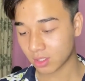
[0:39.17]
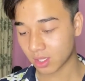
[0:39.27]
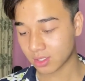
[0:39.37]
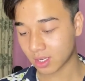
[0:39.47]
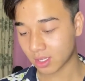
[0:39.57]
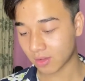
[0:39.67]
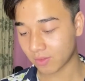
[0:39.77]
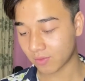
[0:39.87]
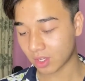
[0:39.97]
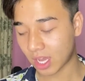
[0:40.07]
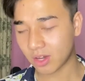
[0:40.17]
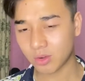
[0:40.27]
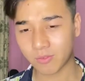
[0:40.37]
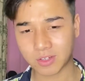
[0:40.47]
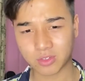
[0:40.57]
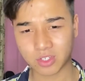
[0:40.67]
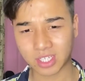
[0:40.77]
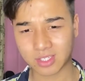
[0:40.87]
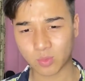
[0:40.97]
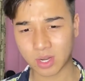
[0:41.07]
Here's the link of the video. I don't know if I should check
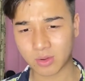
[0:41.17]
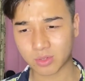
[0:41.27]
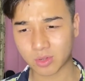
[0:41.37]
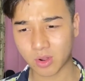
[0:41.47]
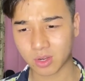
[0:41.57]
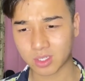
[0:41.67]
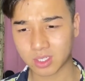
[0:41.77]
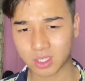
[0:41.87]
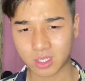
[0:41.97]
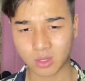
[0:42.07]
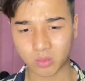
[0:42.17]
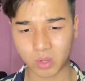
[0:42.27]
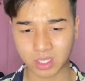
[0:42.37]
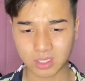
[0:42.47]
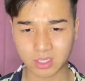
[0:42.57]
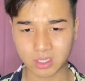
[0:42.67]
this one out or not. Wait.